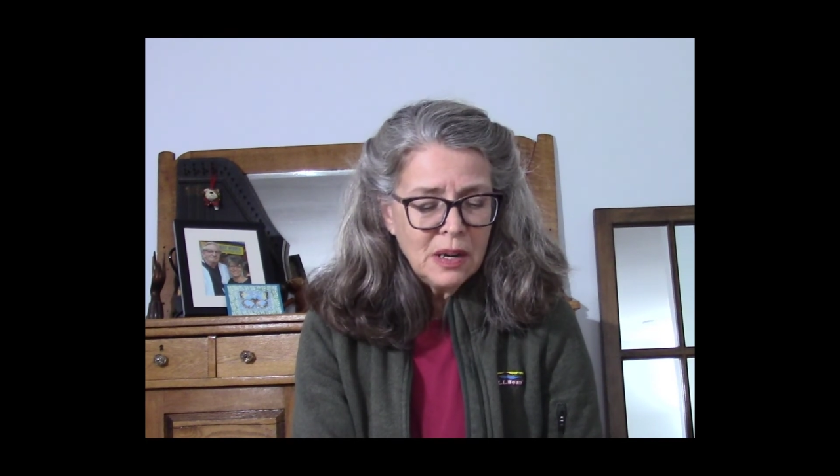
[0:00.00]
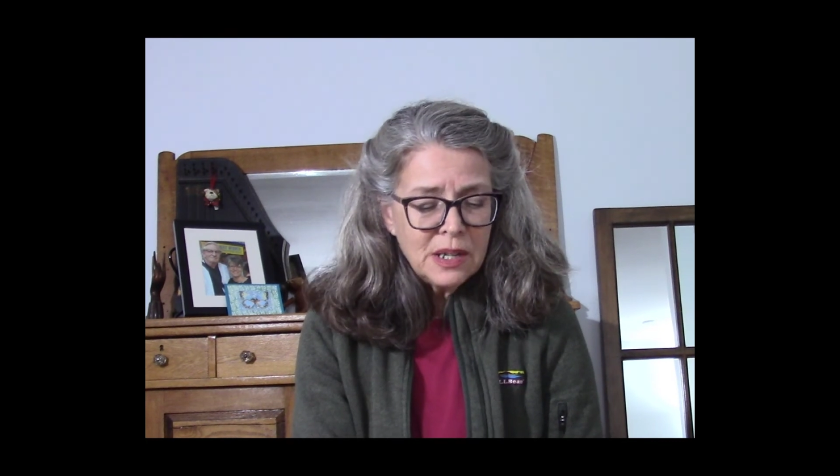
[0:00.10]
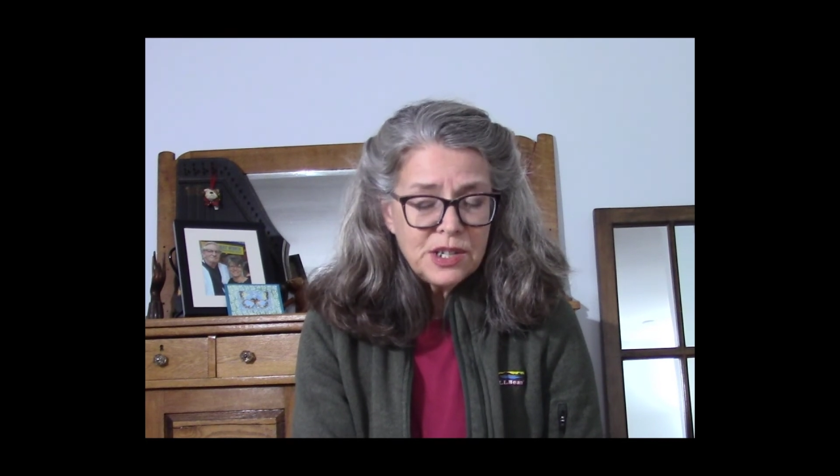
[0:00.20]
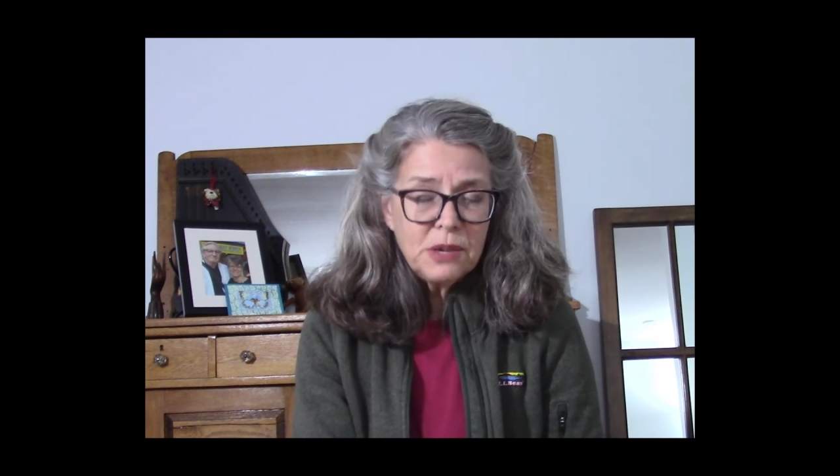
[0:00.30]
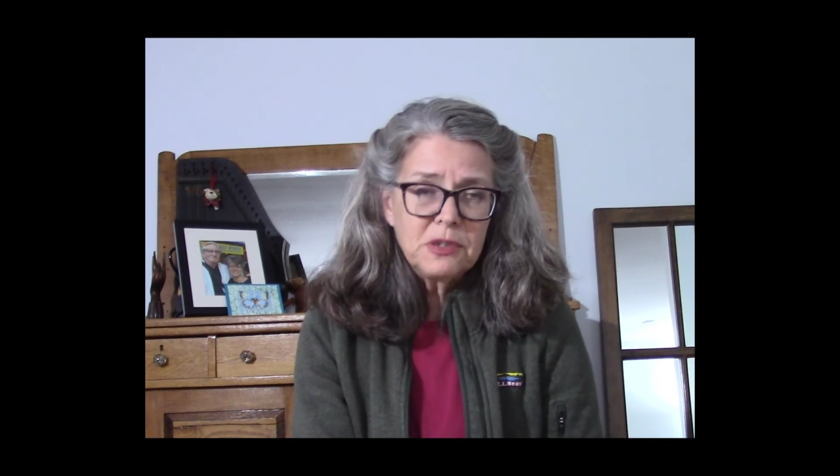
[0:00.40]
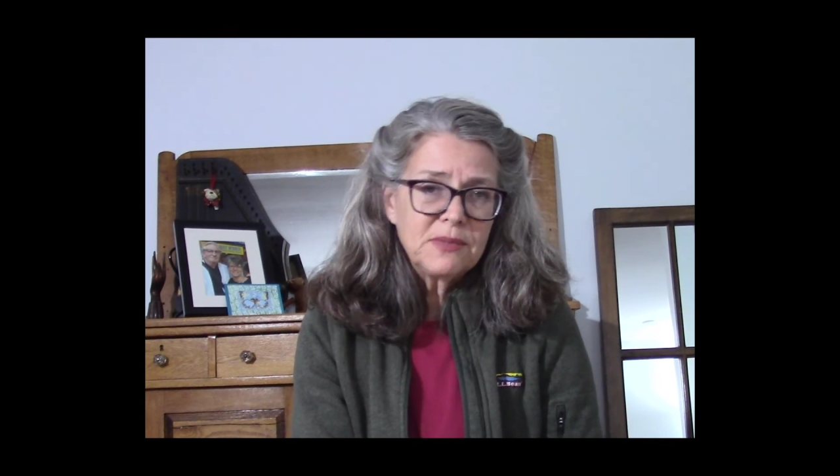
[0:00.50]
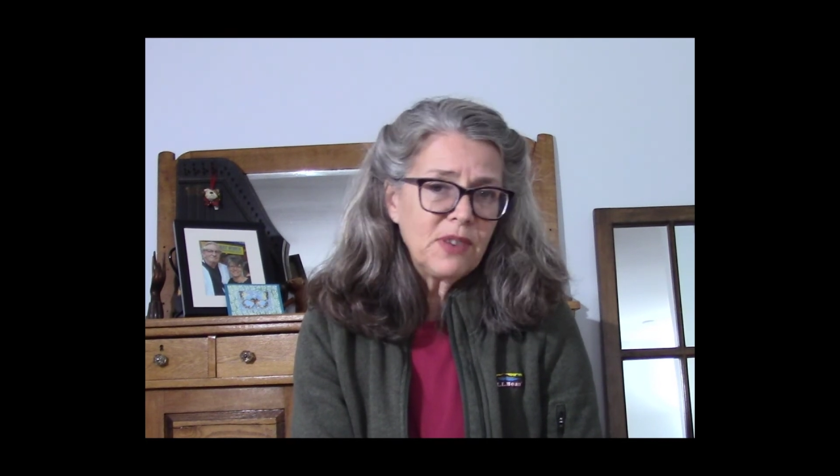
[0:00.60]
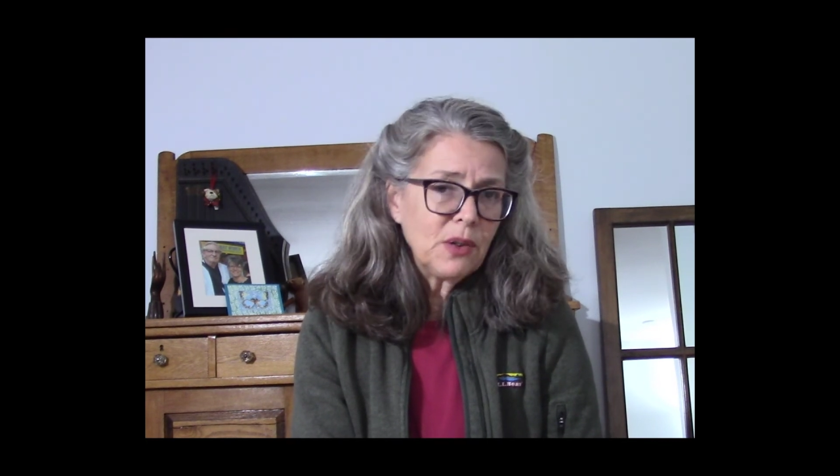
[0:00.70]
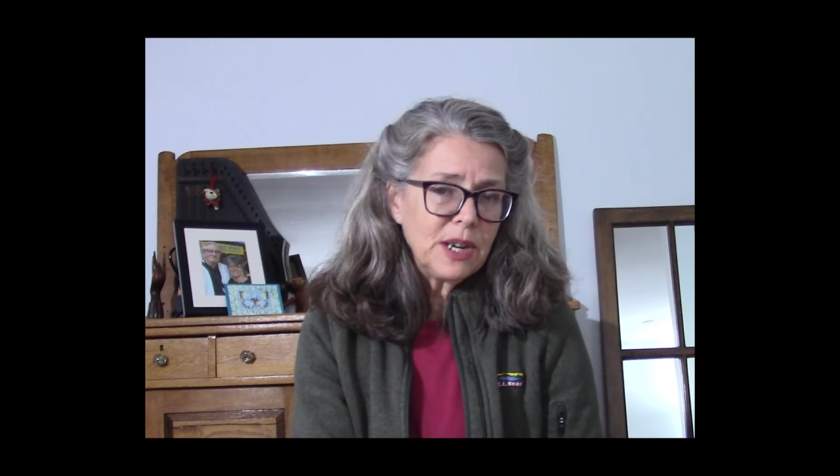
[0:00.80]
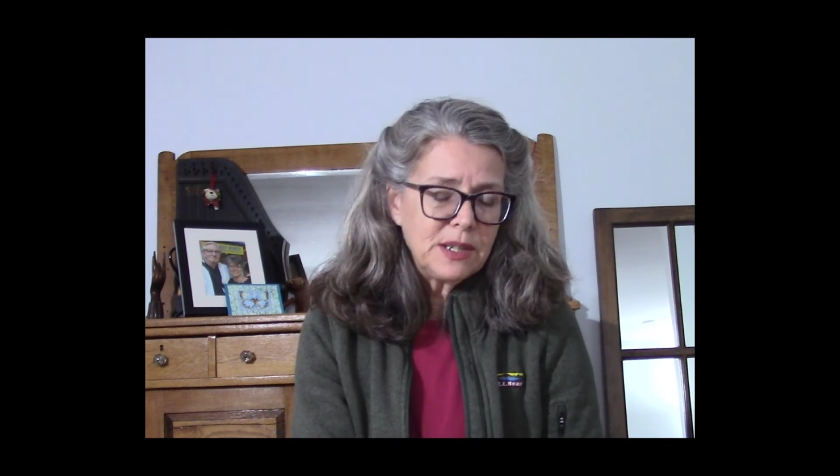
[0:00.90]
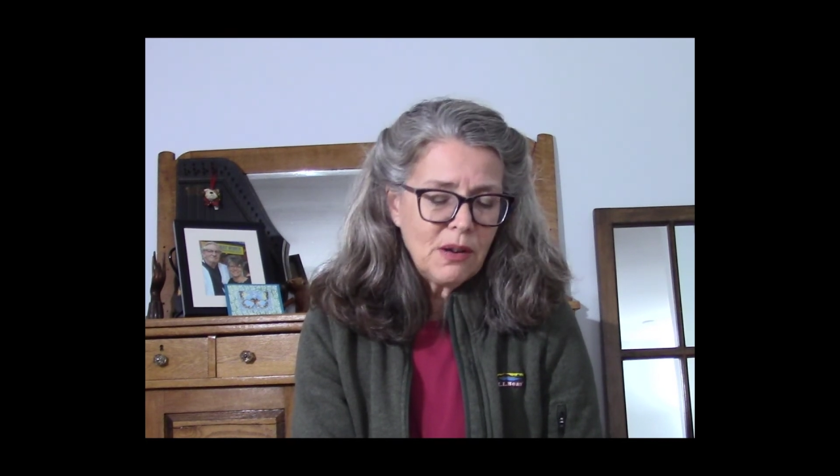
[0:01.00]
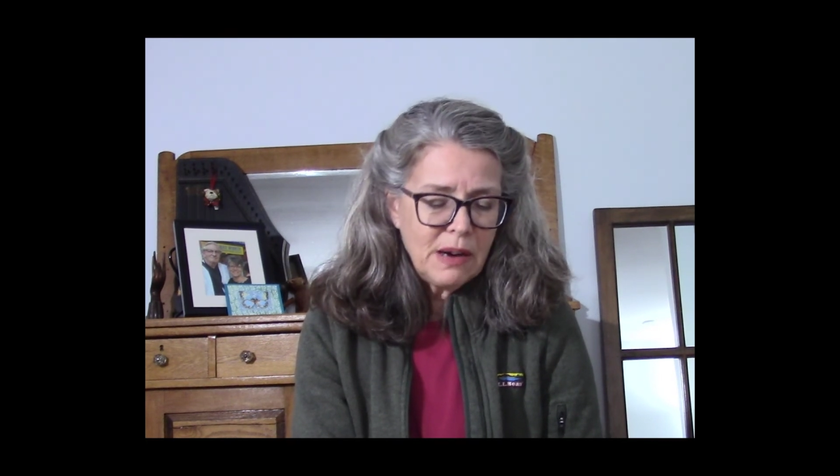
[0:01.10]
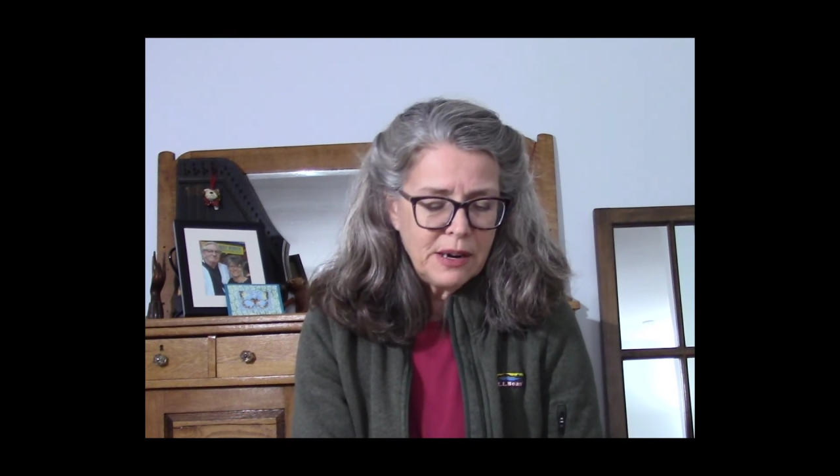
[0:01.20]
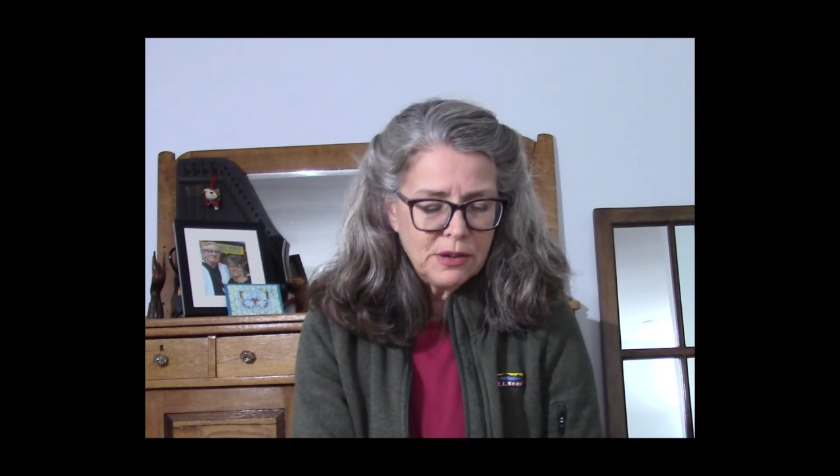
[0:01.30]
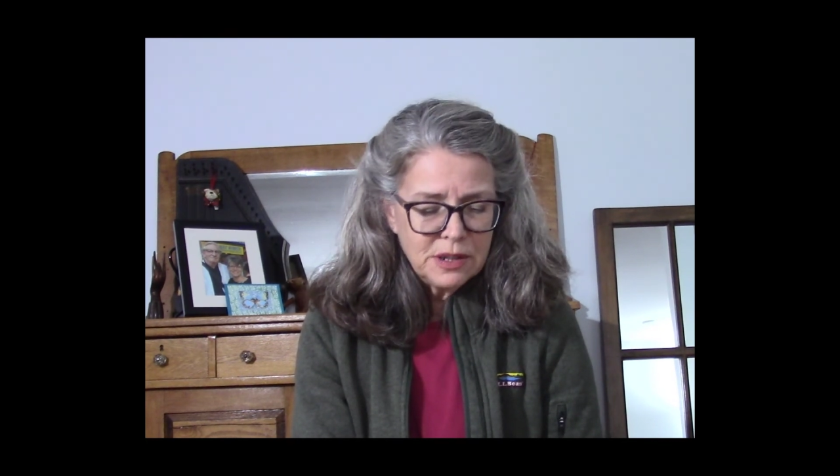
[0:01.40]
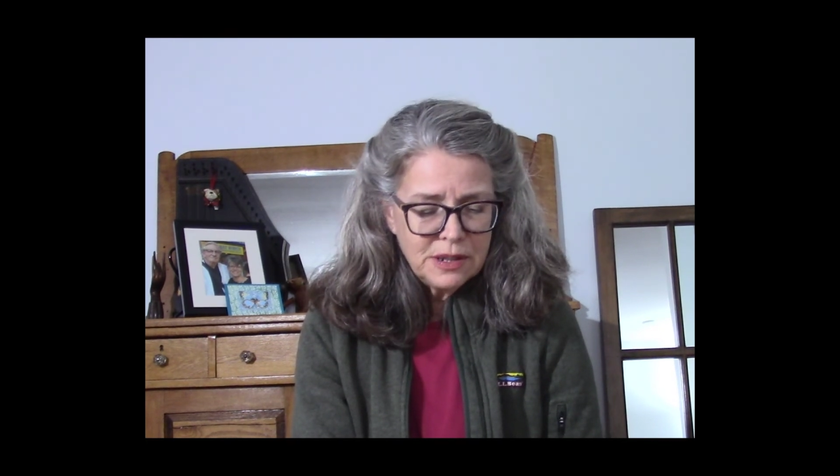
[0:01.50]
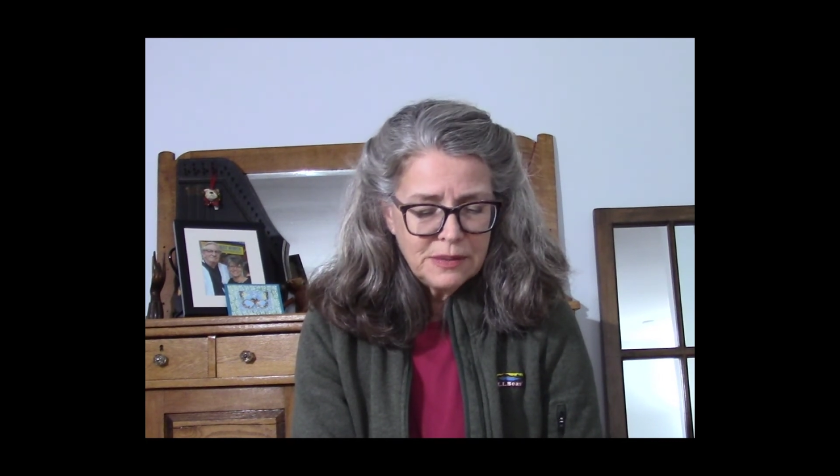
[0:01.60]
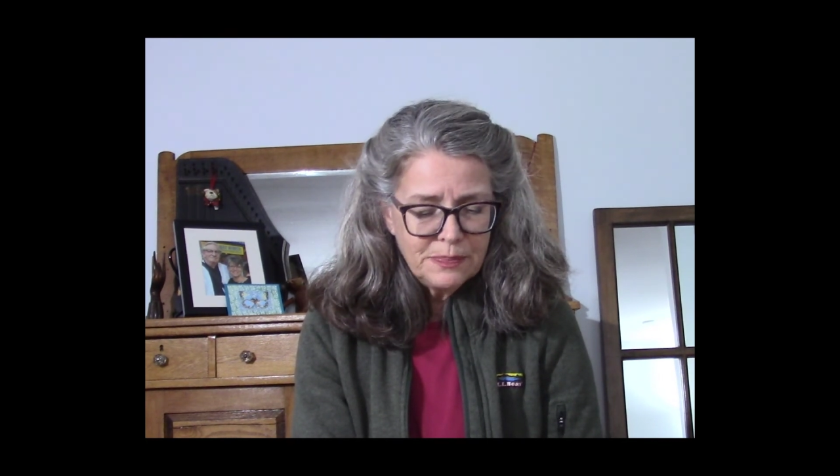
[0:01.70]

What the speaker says: She was very tired.